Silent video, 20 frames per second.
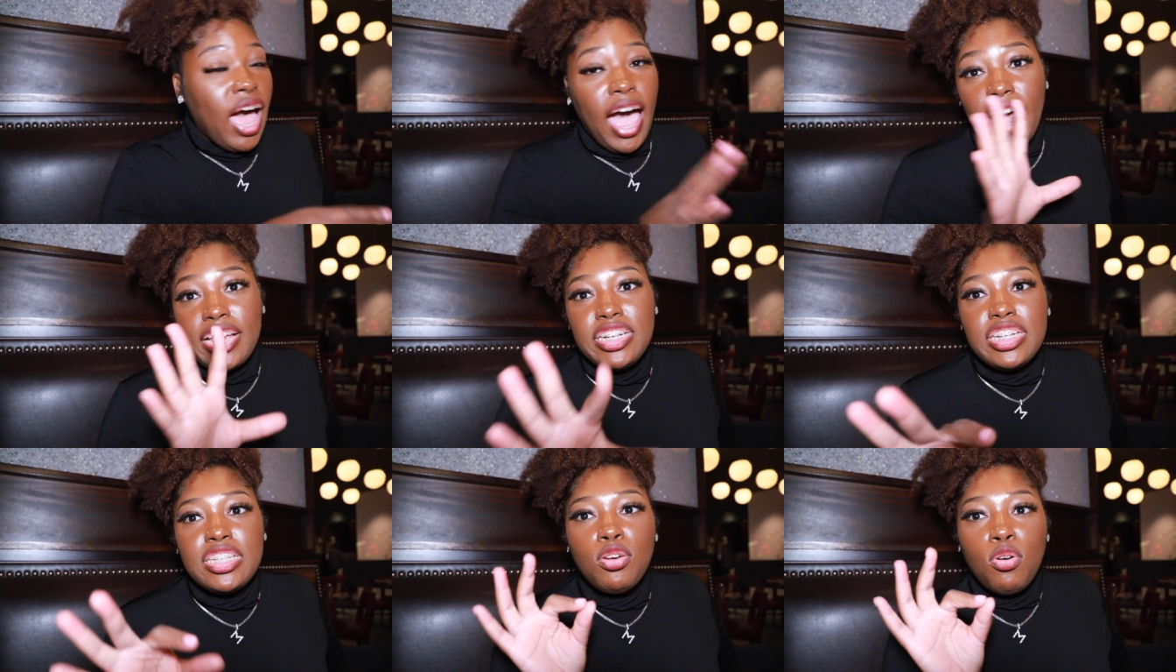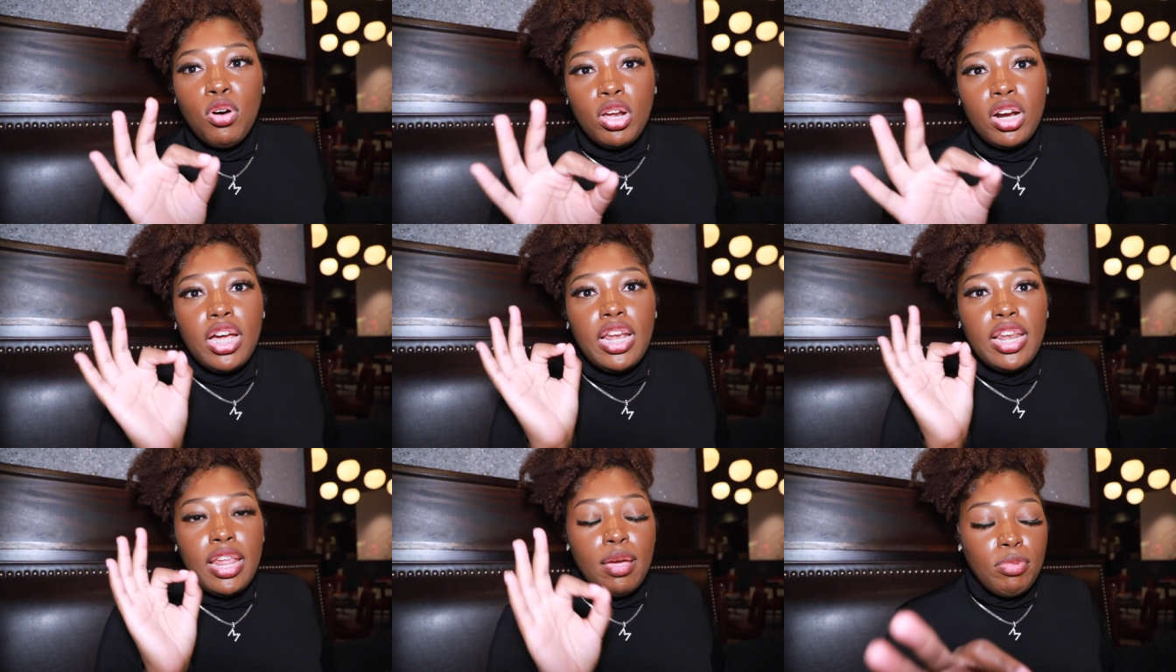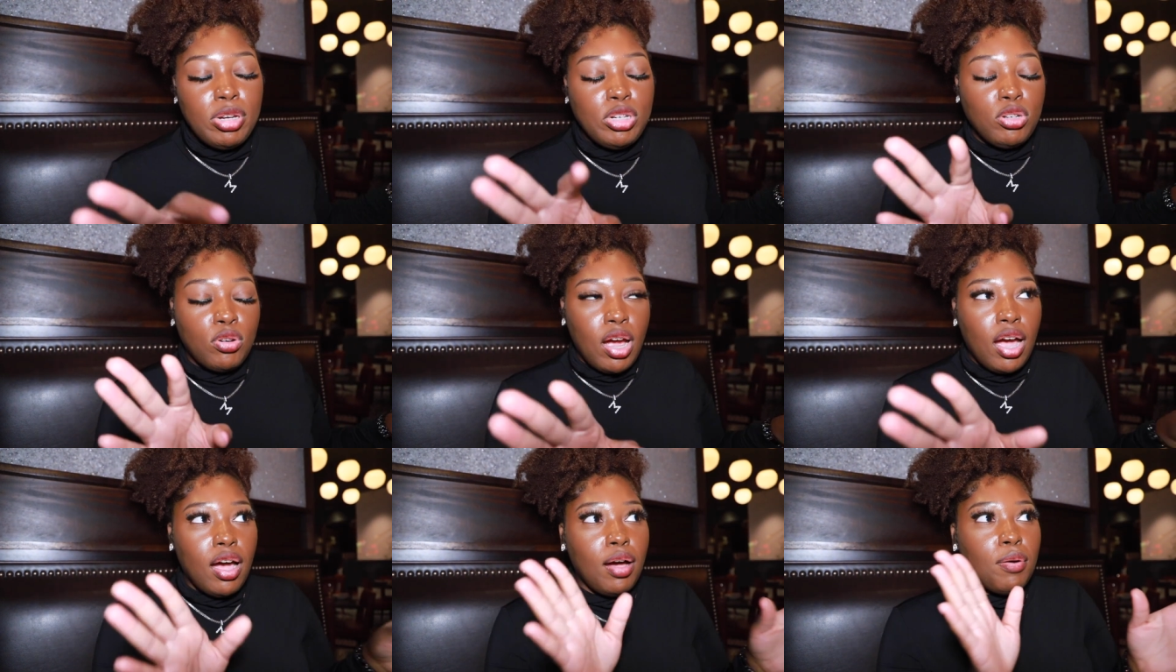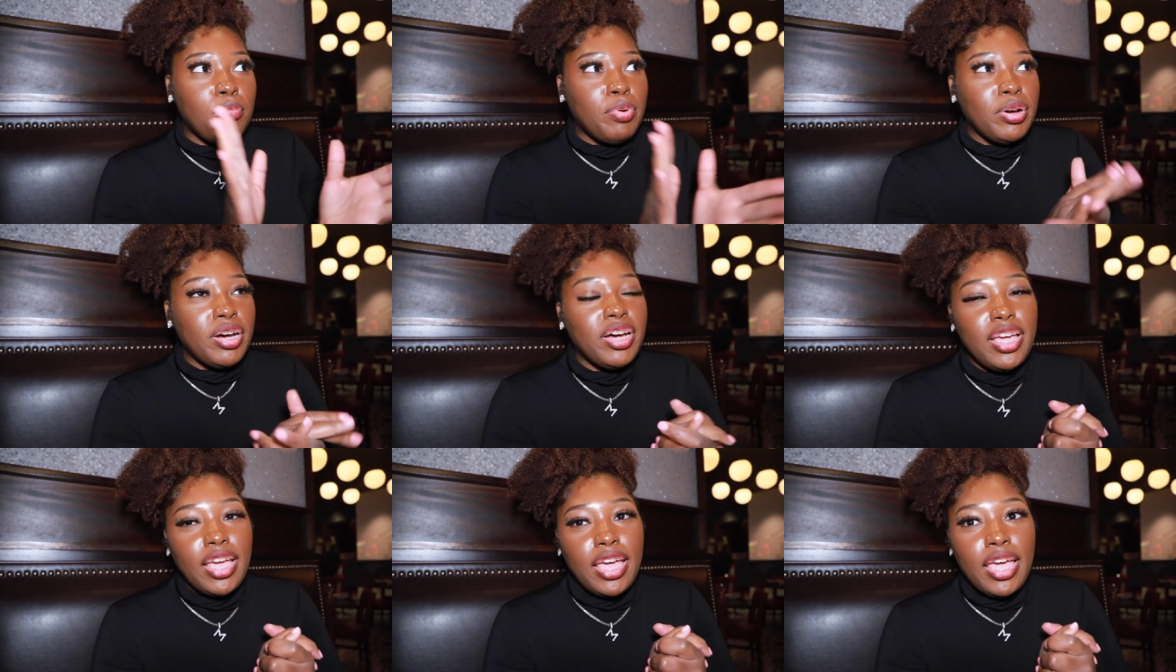I just ordered a lemon drop,
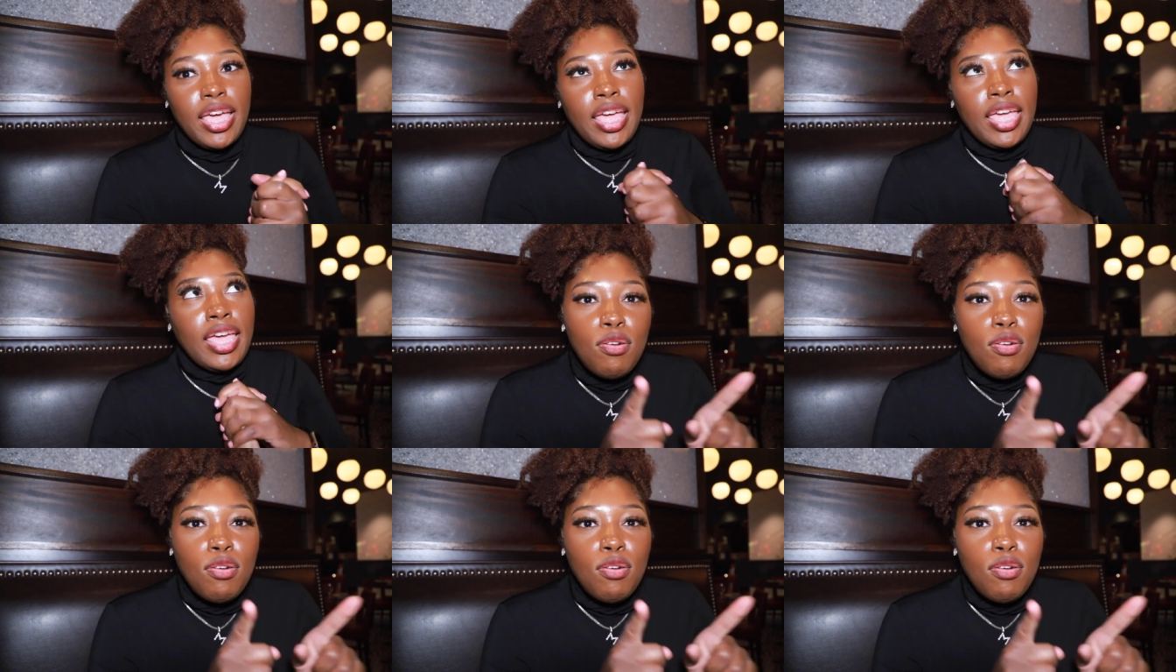but